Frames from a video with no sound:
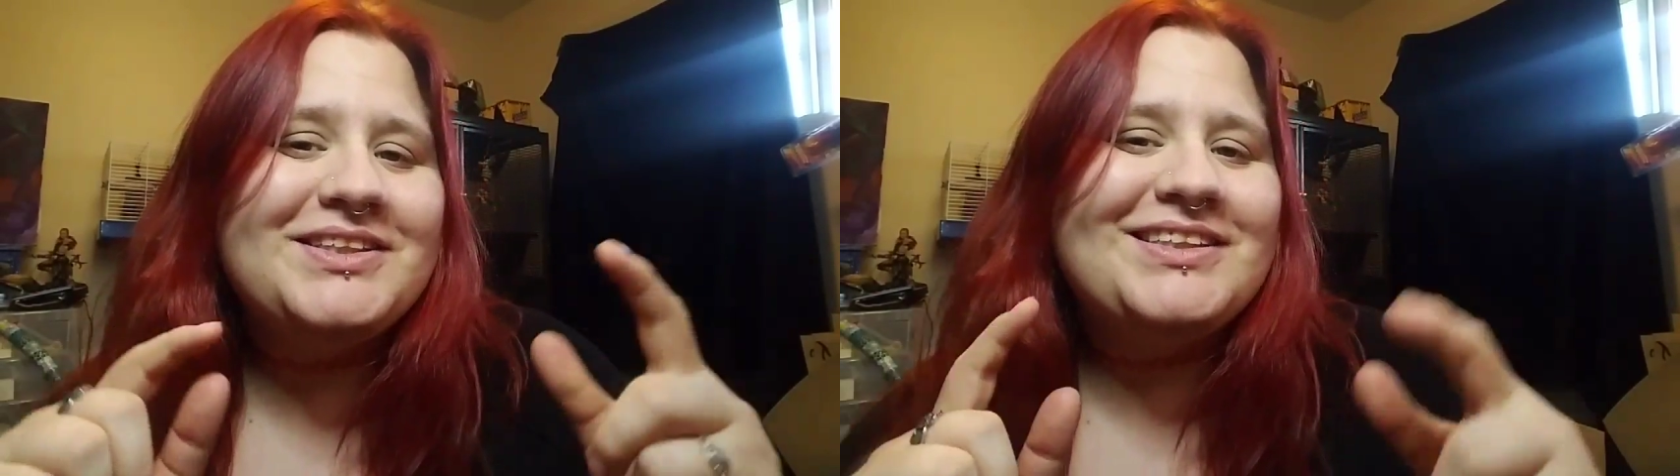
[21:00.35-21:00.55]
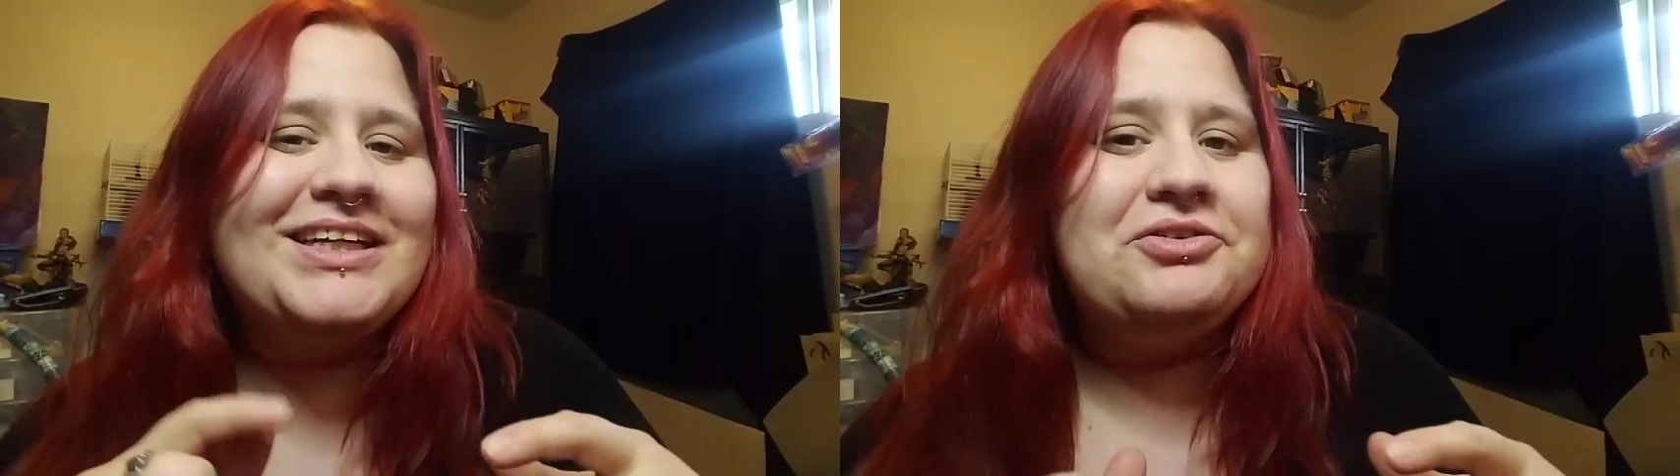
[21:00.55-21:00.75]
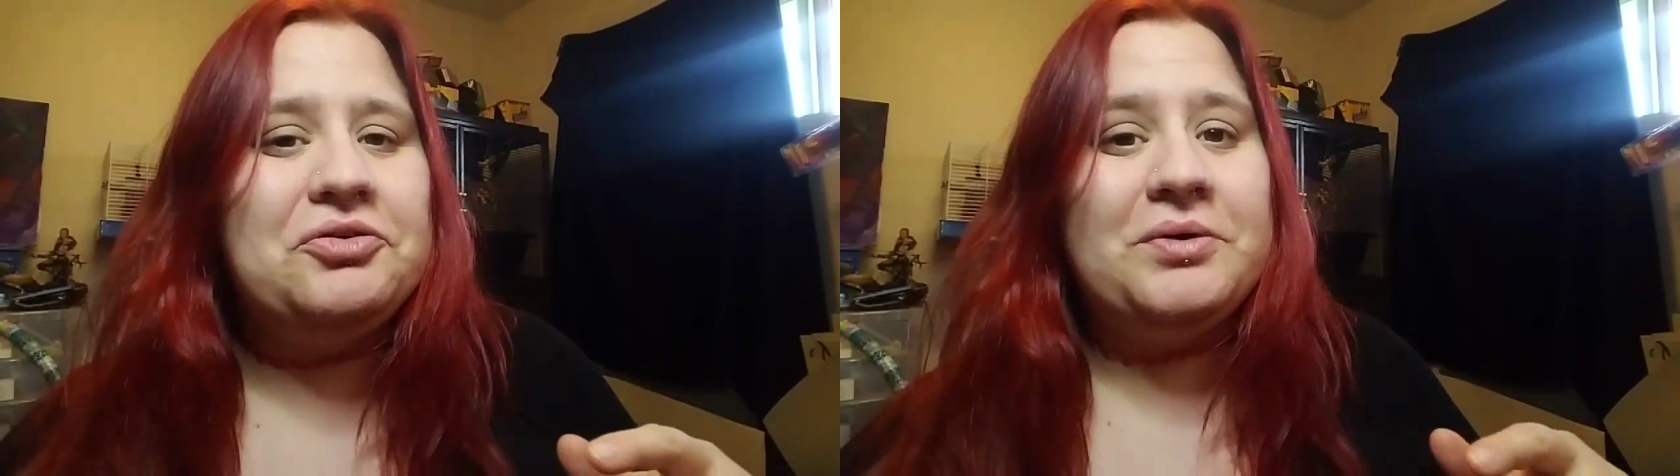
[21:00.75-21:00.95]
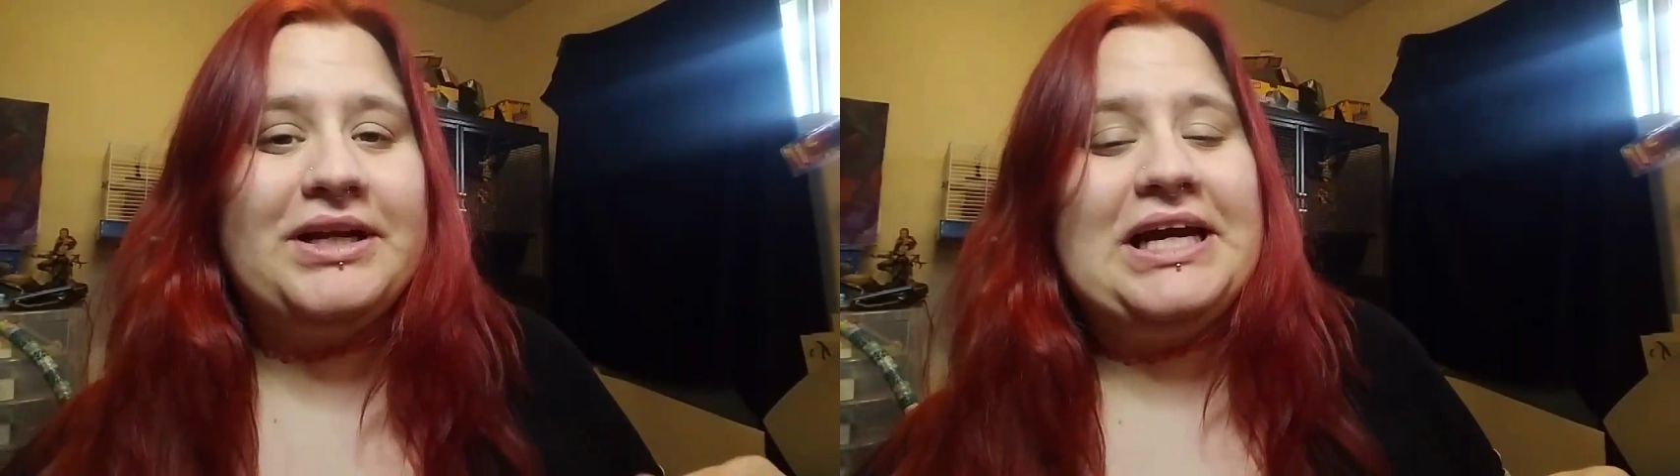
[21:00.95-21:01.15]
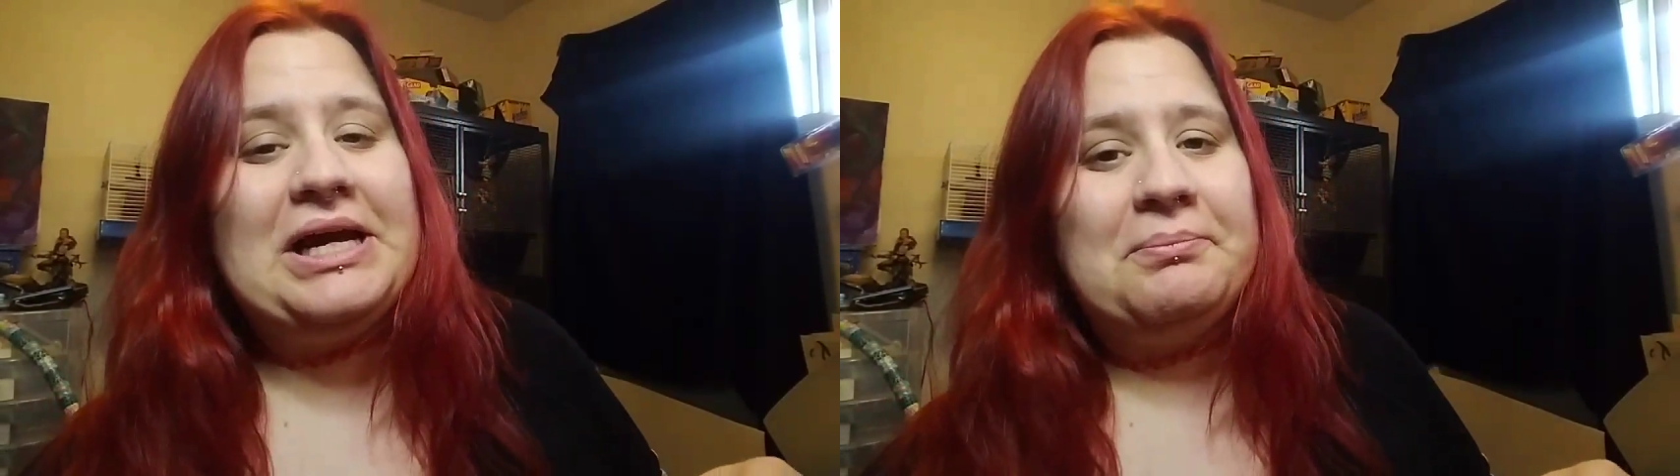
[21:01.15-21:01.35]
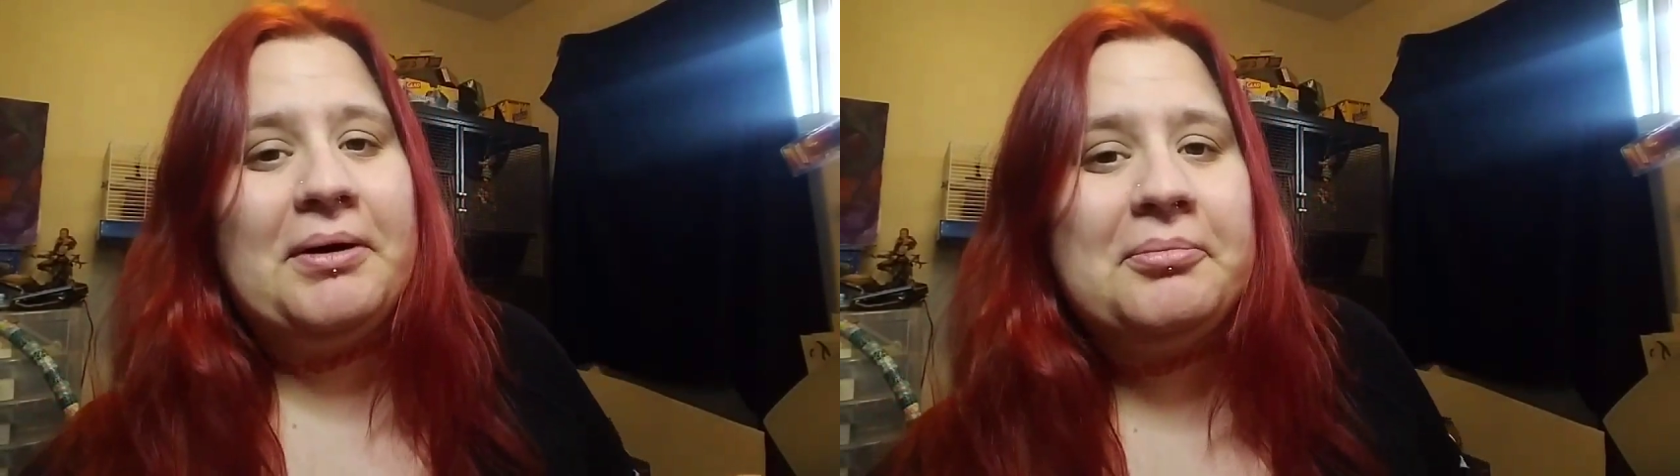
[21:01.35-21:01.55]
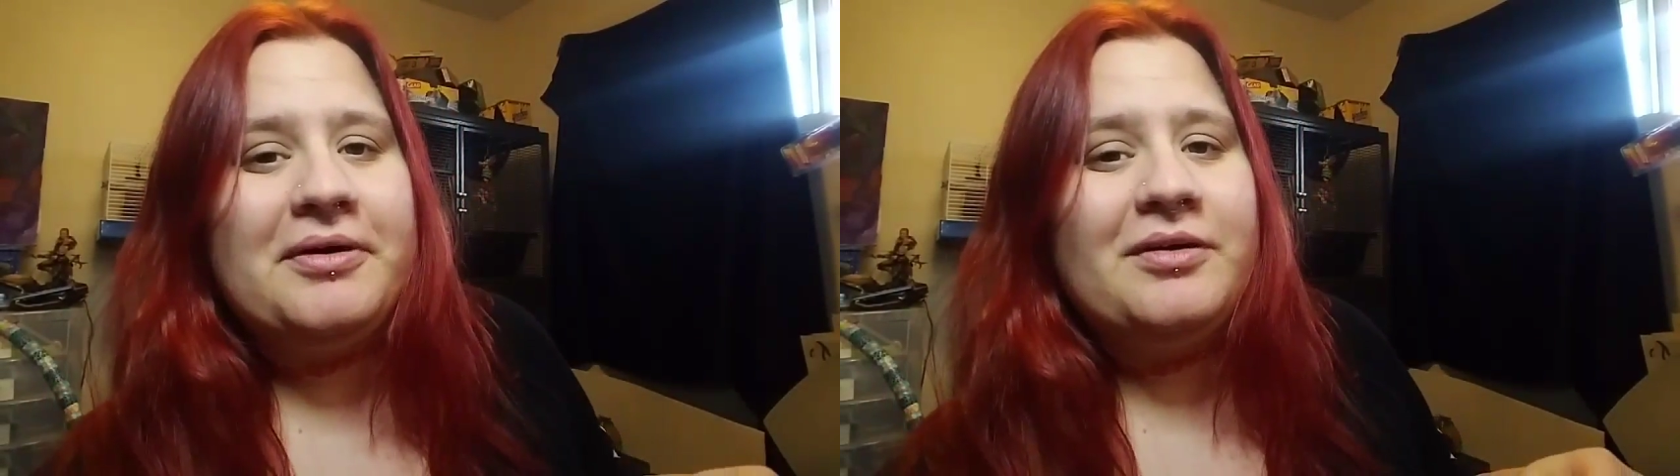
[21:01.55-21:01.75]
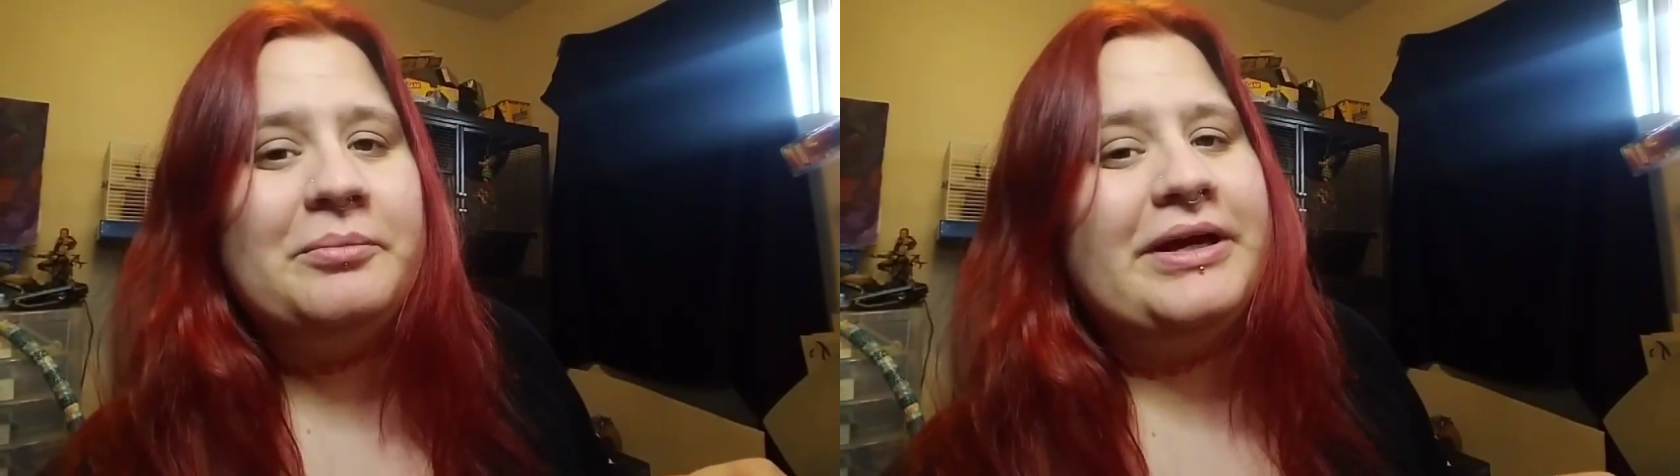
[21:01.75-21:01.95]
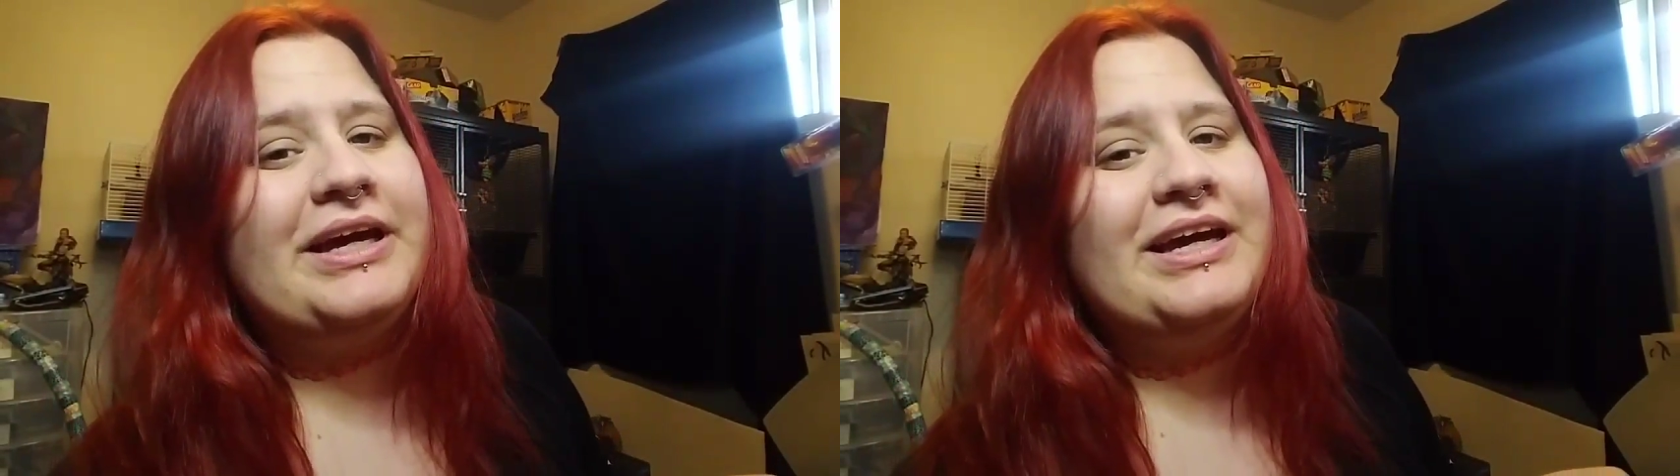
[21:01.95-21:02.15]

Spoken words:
And if you want to keep up with me,